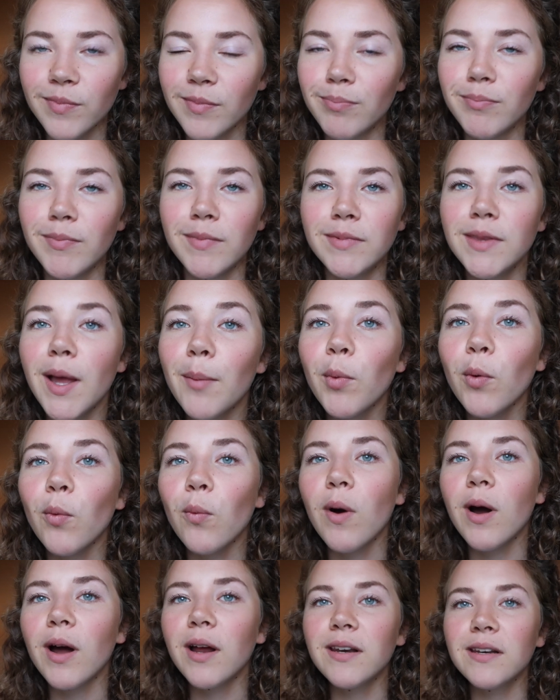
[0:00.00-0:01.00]
number
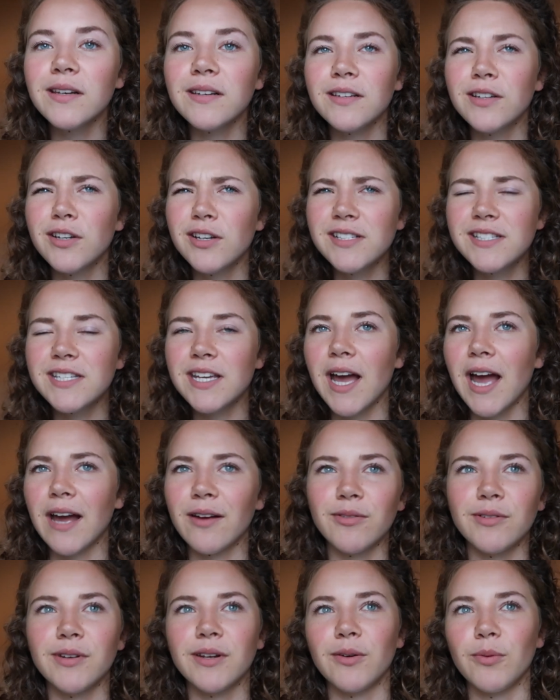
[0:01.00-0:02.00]
one good tip. I
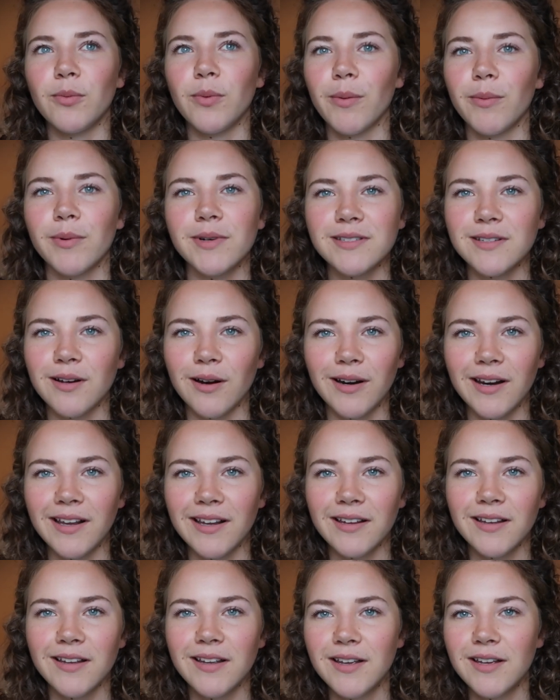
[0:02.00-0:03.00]
don't know where we're
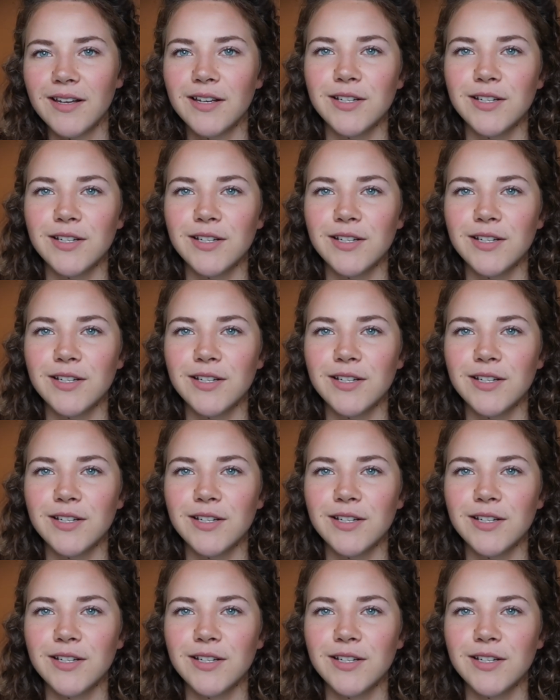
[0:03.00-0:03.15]
starting.